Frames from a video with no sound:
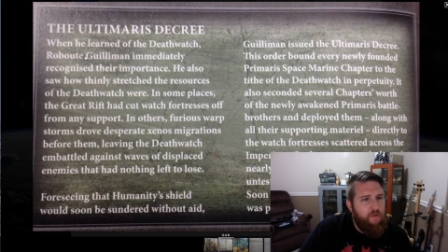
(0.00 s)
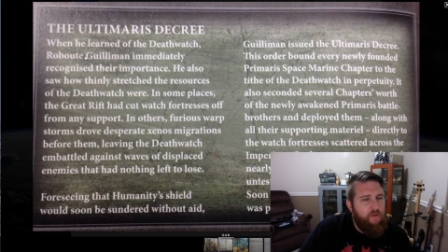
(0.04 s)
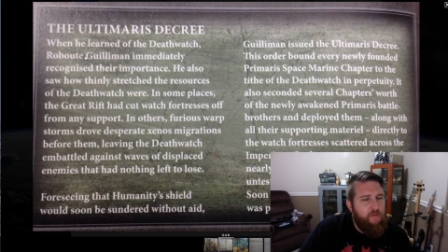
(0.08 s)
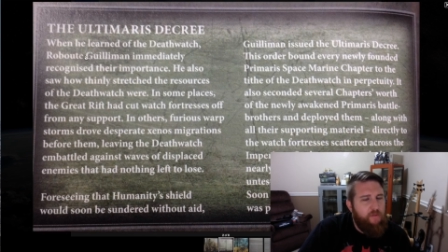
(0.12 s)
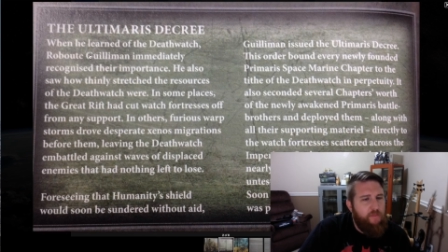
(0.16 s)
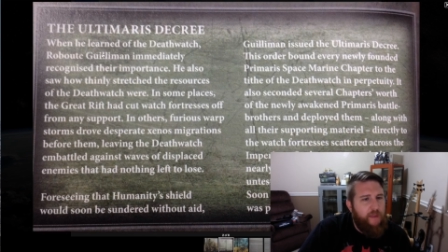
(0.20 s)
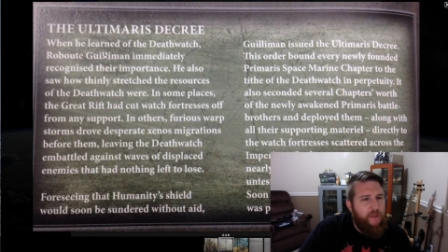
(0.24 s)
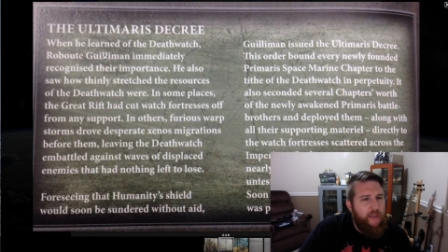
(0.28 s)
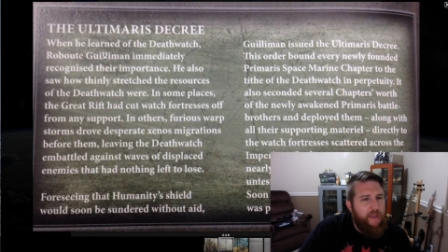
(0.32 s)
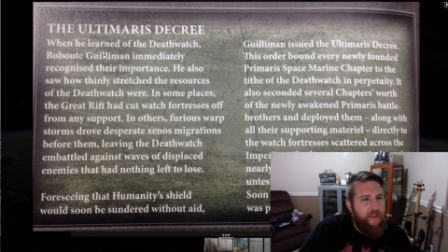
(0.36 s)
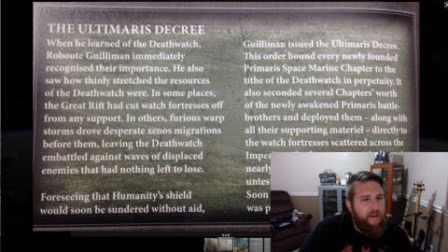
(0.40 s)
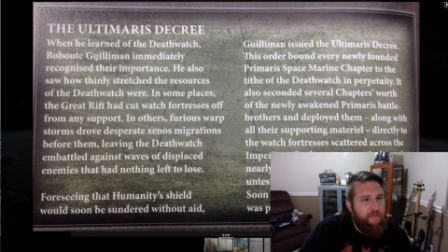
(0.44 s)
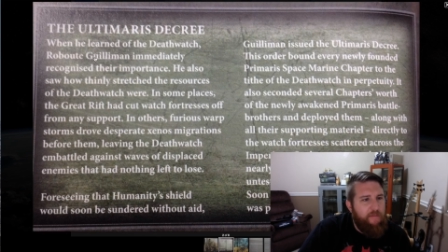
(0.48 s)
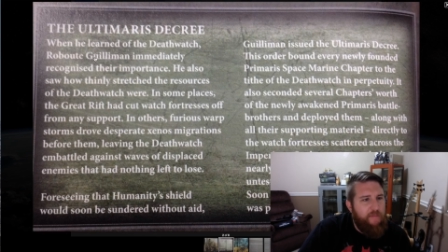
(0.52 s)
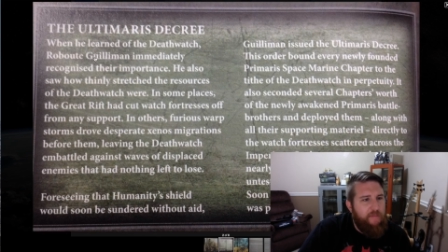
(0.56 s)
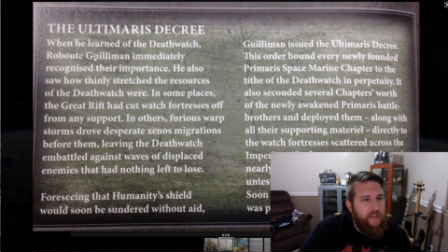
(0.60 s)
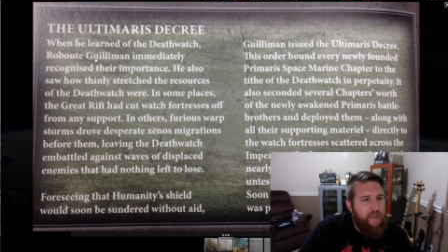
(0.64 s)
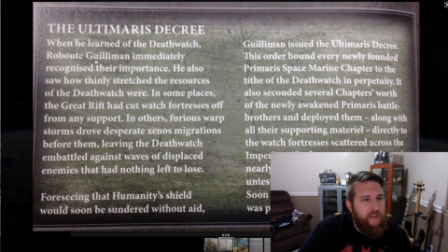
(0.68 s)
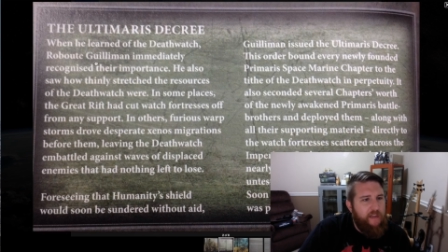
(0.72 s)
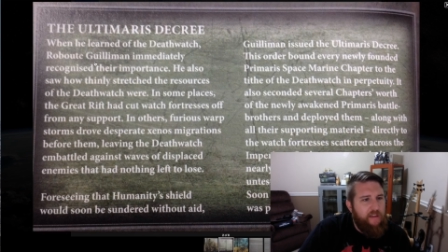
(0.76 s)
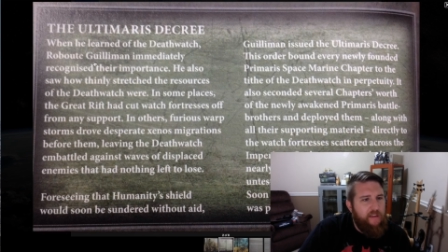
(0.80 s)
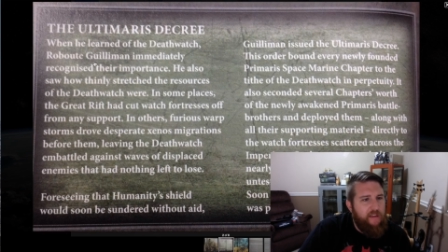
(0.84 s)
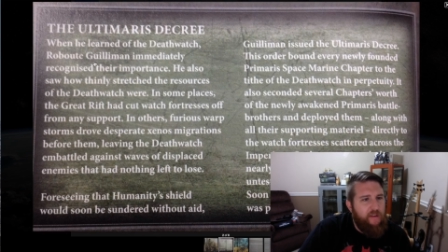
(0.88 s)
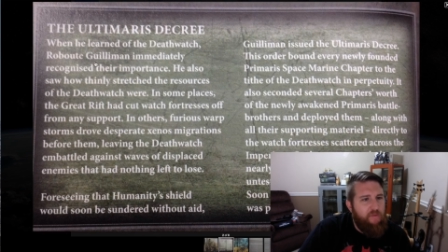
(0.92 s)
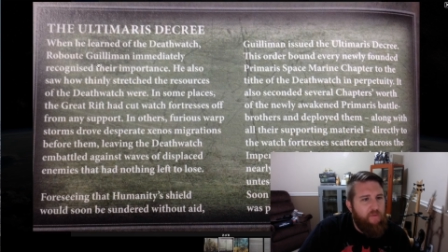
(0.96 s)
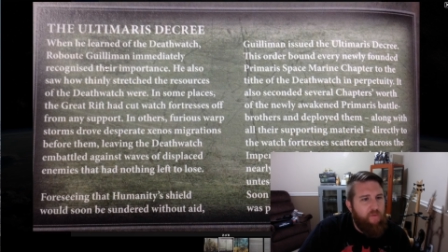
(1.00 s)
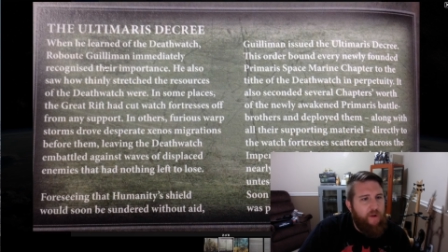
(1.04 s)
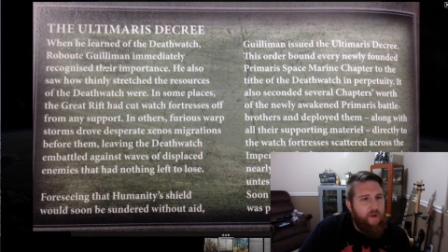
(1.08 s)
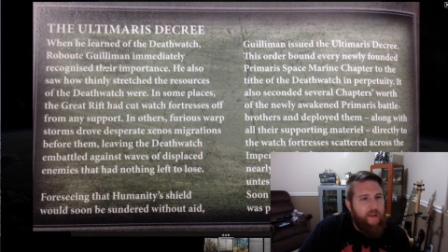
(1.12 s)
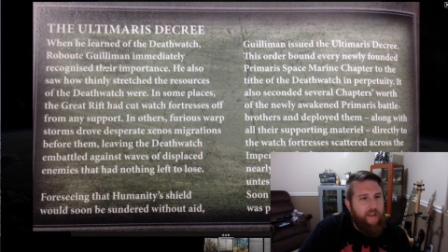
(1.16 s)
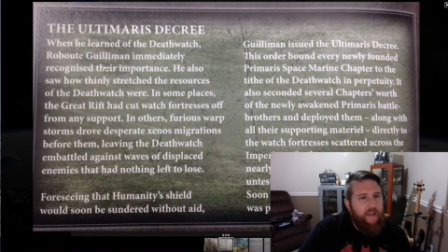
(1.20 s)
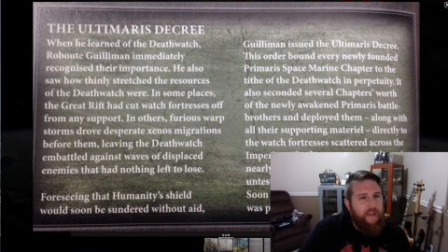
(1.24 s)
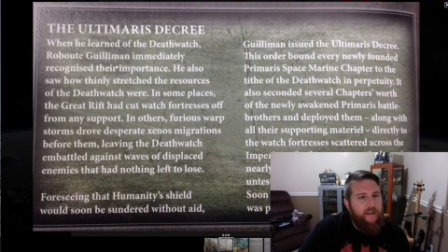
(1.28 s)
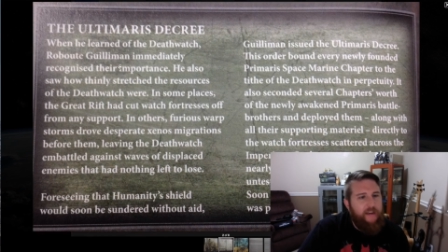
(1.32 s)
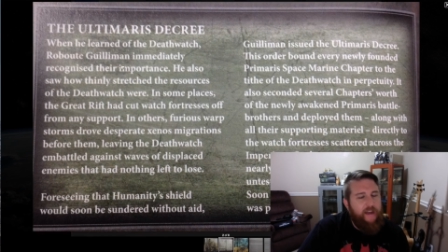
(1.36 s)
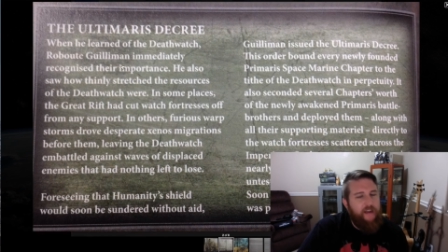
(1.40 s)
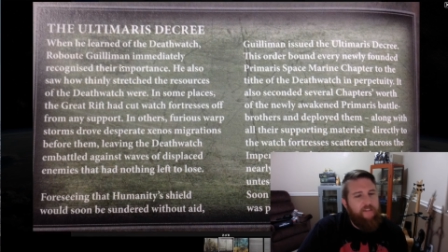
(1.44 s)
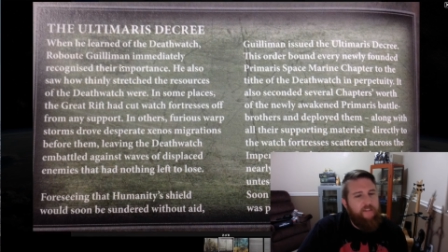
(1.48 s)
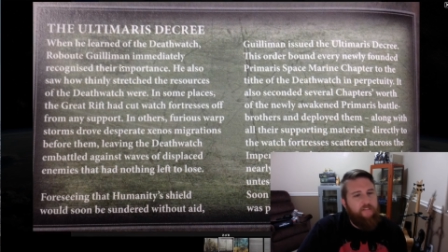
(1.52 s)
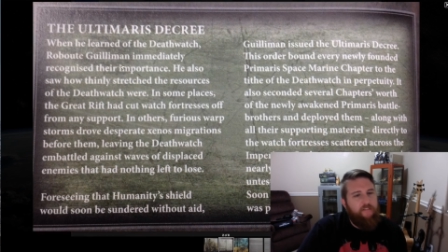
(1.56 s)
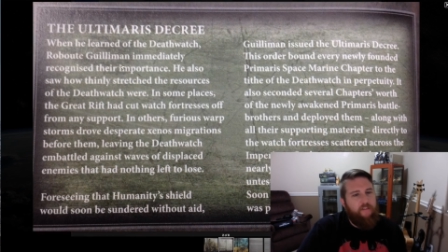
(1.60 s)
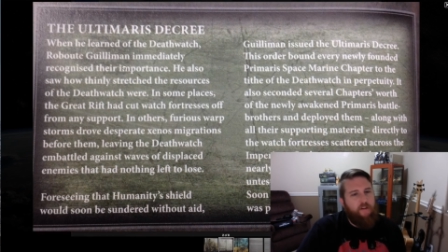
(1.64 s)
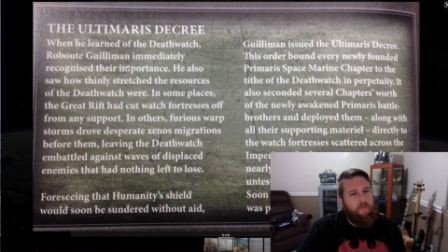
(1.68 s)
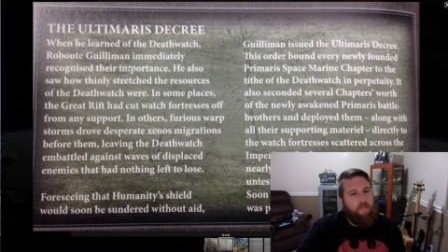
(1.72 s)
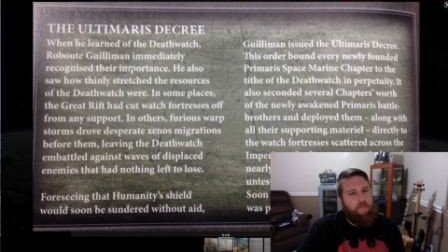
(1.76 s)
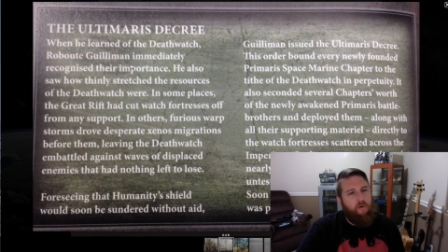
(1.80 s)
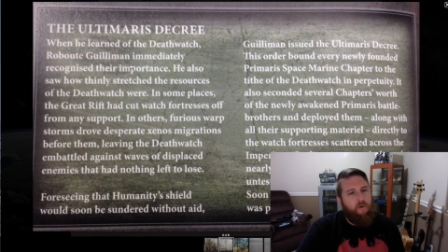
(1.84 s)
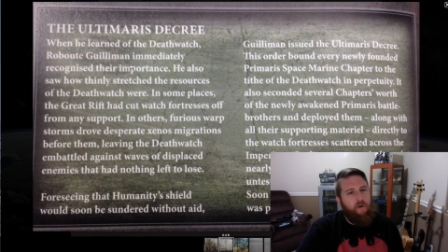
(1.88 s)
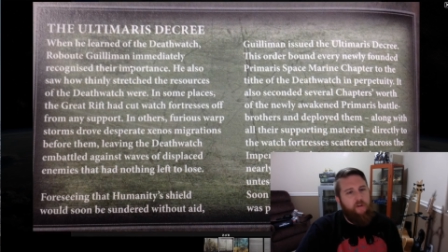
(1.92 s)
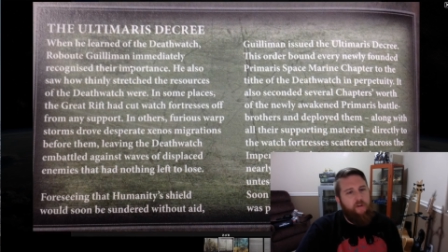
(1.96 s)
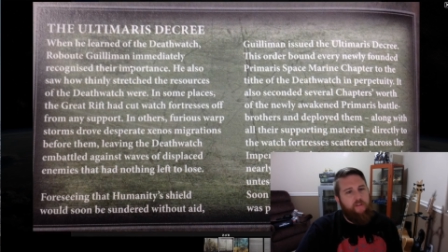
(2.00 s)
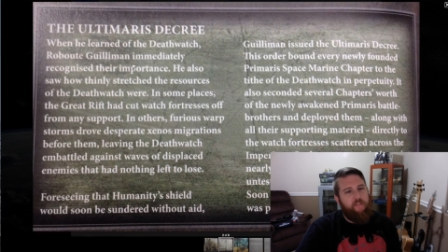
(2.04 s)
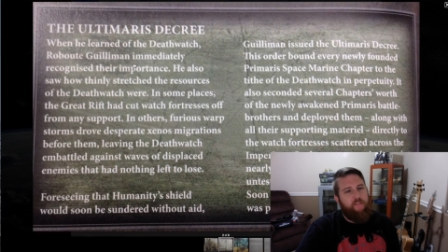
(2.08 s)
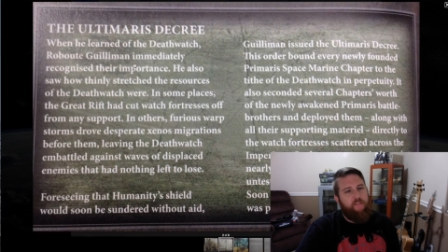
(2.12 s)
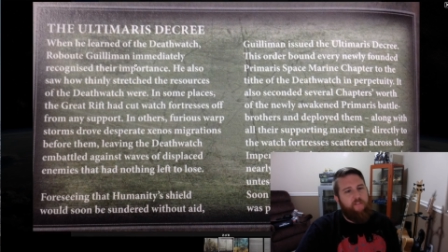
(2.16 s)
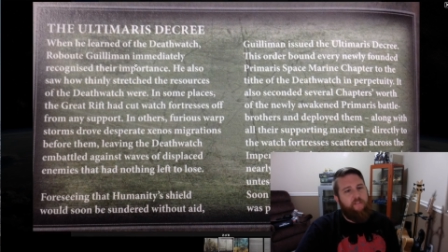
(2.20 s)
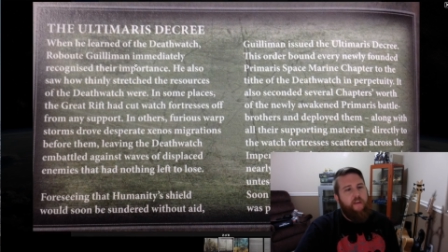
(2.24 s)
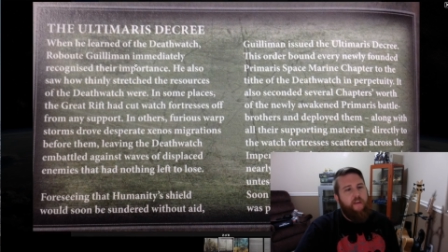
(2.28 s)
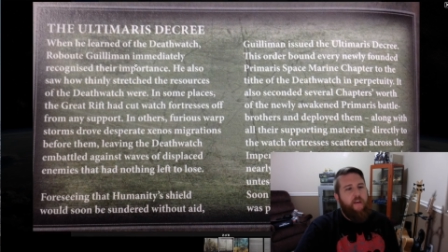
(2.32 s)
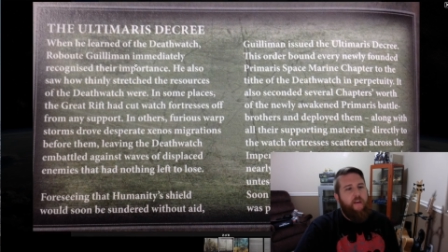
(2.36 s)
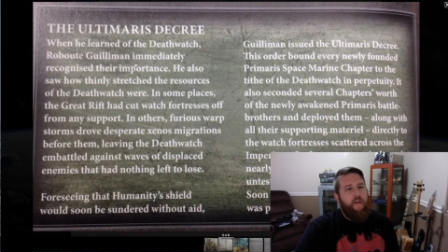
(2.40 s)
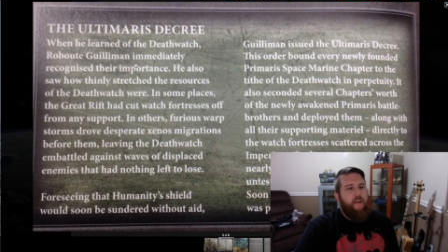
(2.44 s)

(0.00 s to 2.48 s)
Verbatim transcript: Guilliman immediately recognized their importance.